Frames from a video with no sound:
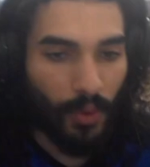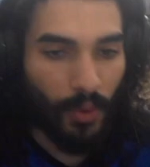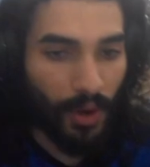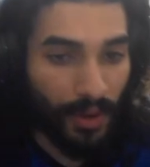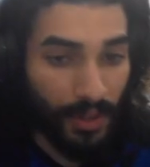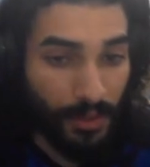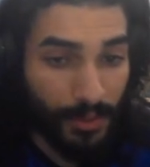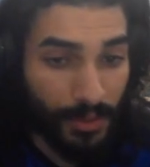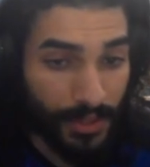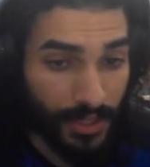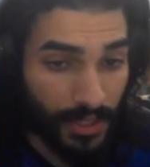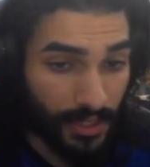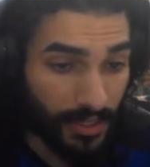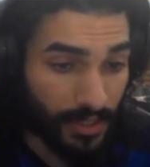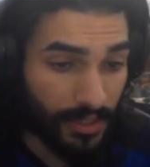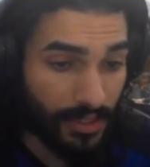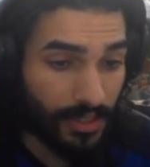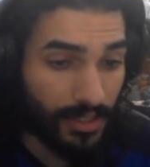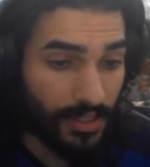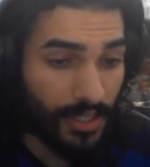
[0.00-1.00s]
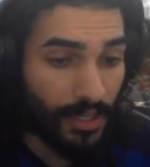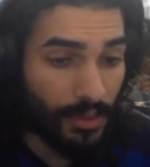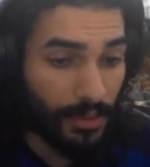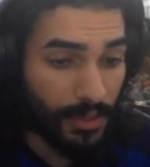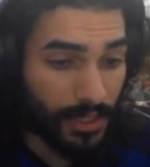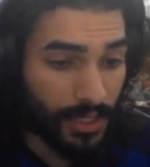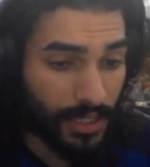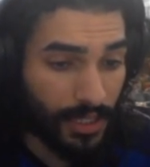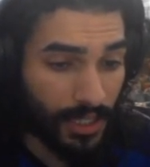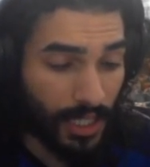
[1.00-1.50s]
Well, he was a
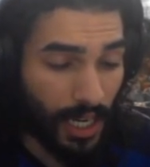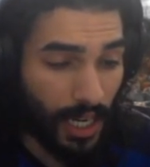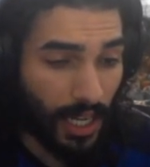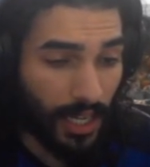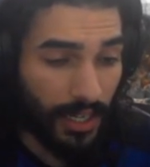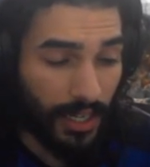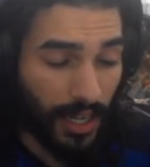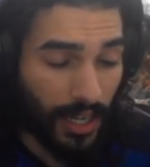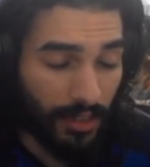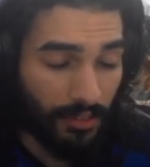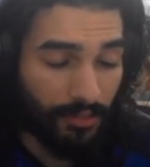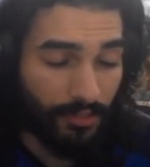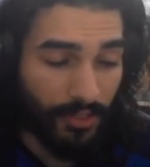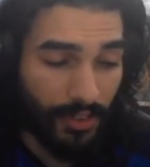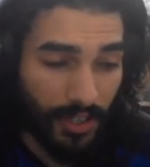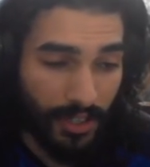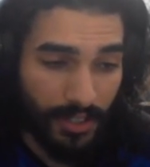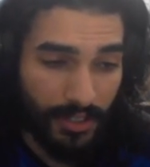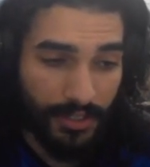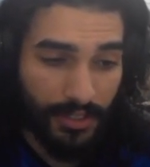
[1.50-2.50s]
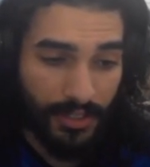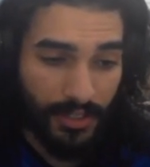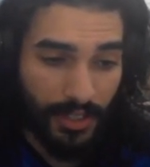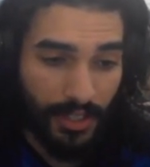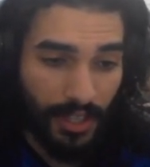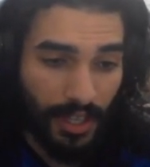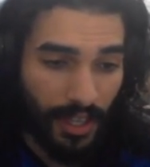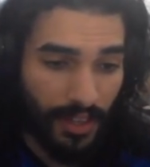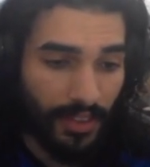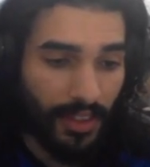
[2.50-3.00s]
Jedi Knight first.
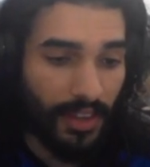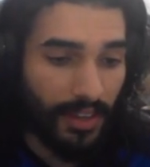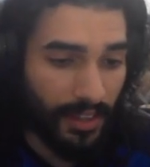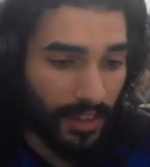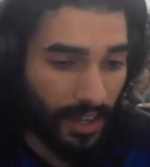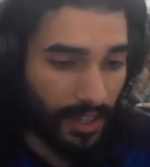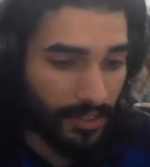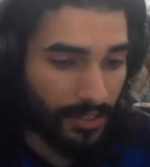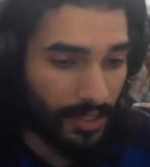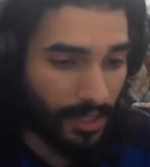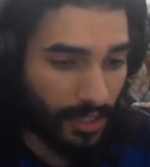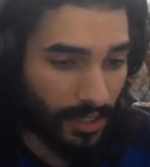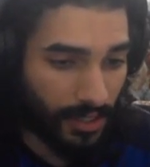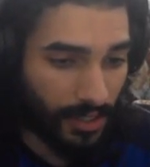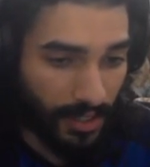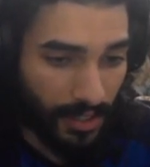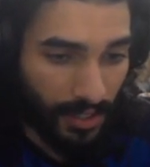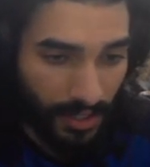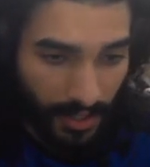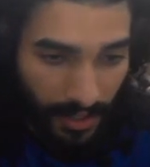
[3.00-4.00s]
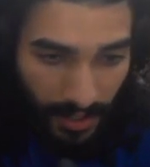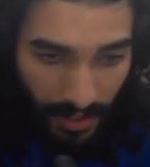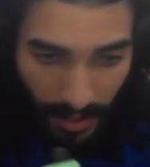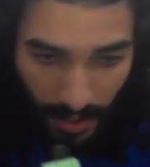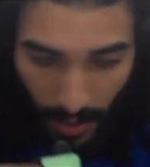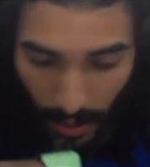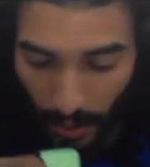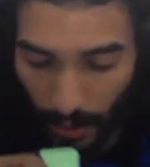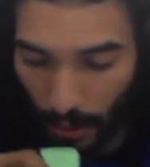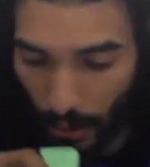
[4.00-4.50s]
He was, and then he got turned. But
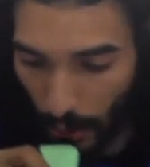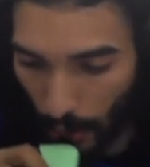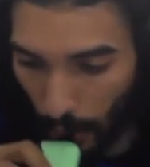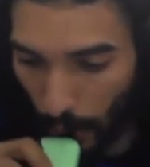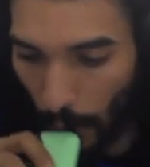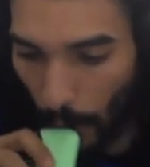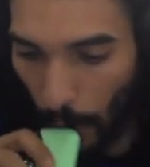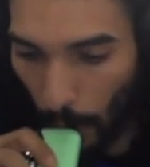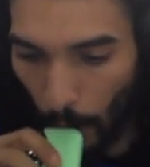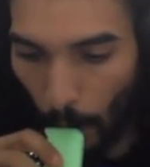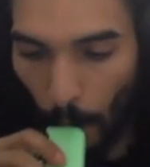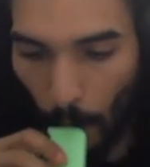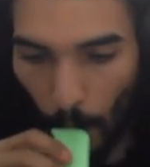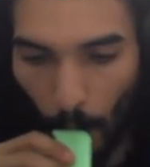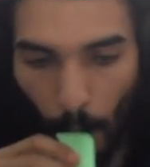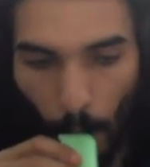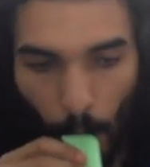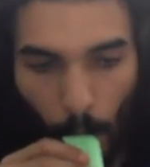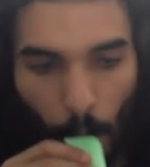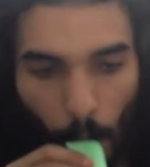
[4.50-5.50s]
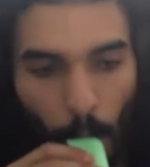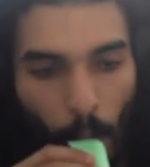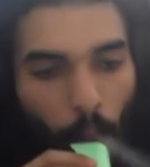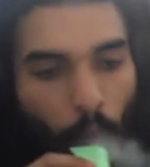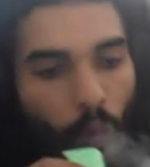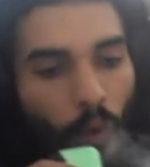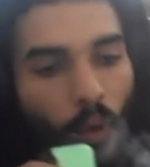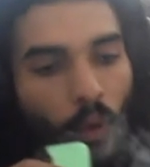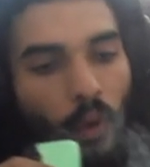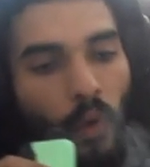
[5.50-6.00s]
just because like you know you're a Jedi,
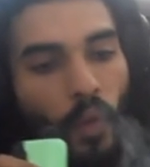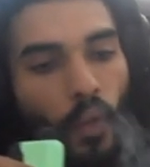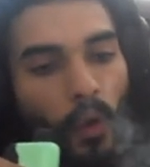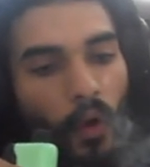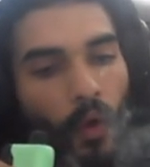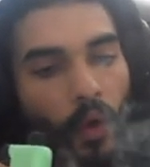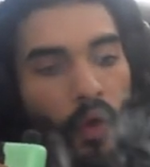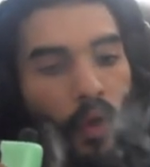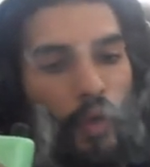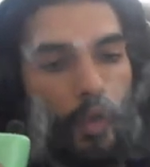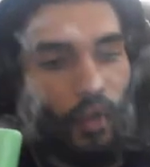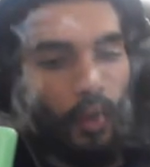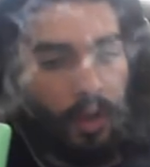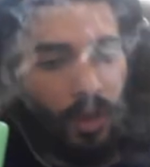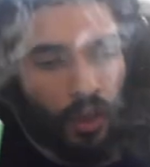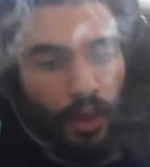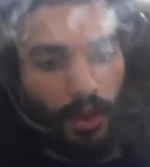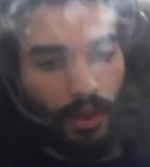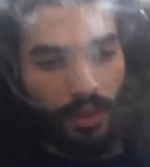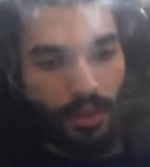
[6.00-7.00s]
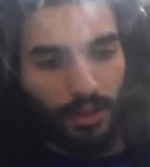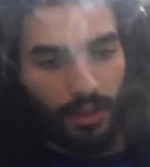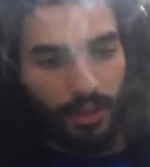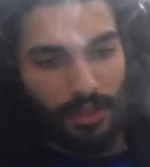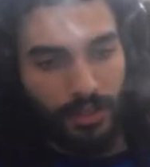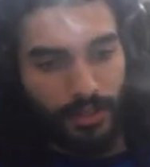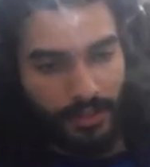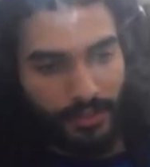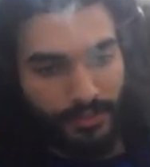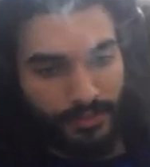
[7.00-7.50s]
like lightsaber combat
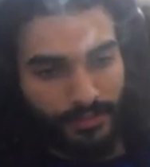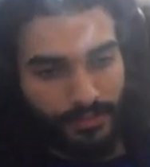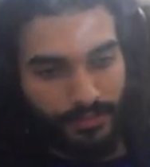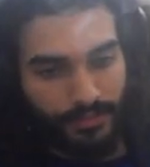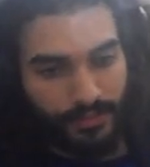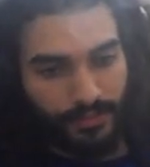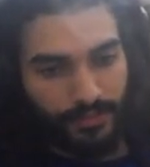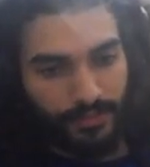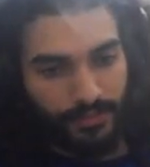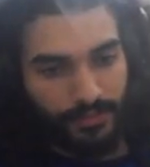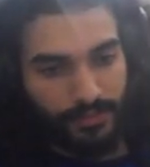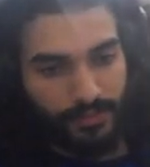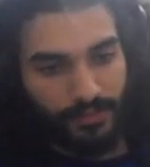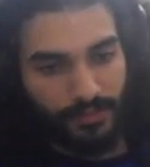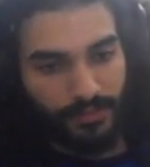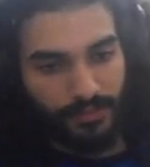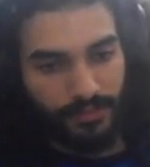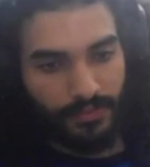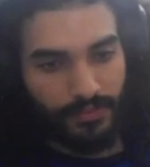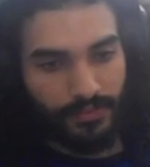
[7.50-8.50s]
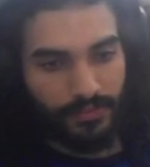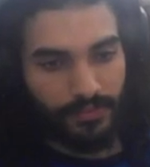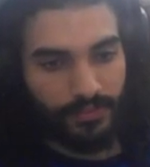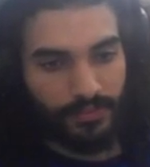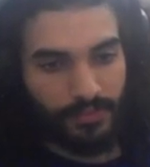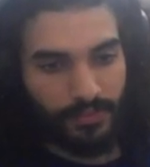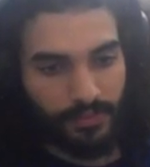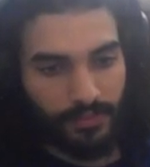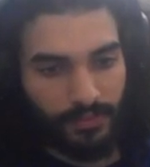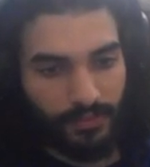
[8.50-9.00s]
is equal across the set.
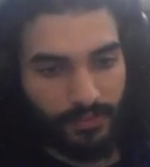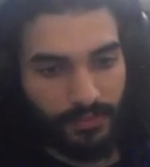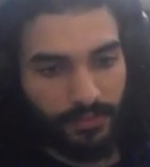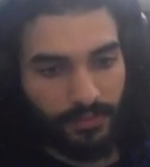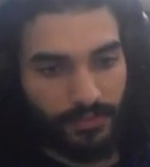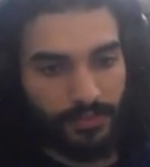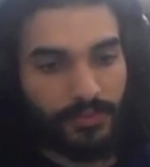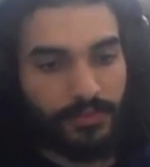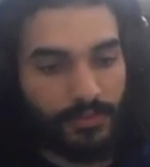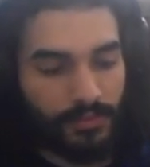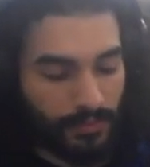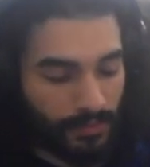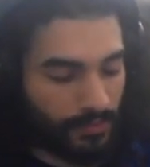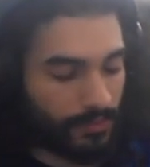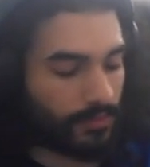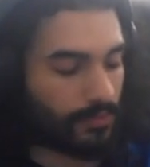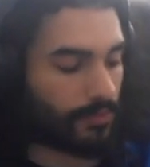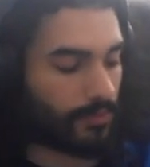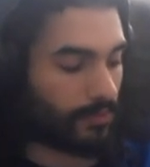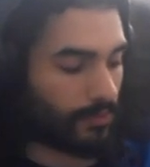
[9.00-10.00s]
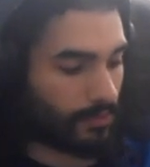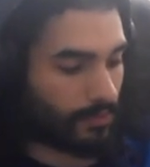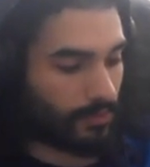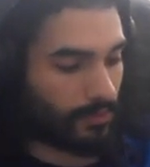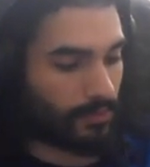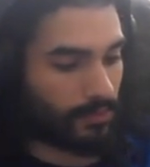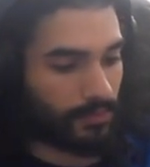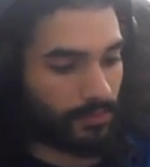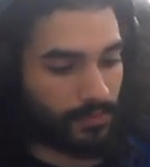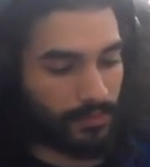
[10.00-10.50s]
He was the greatest
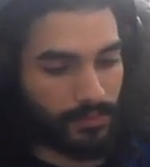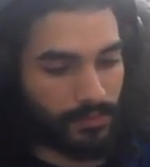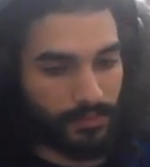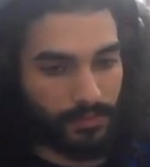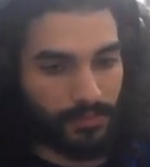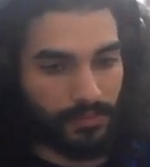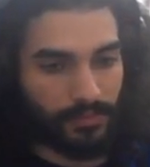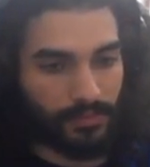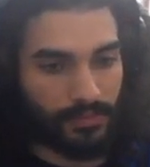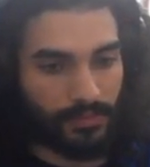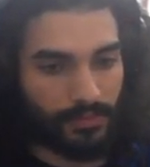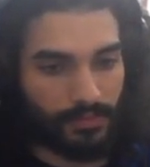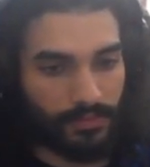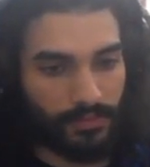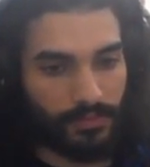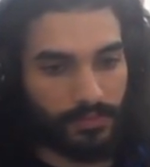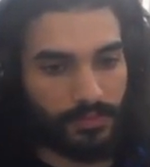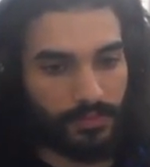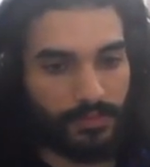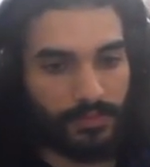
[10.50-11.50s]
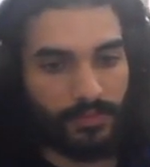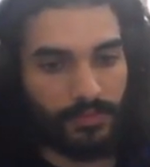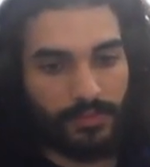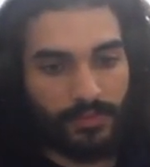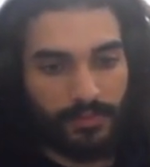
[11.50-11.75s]
lightsaber combatant in the galaxy.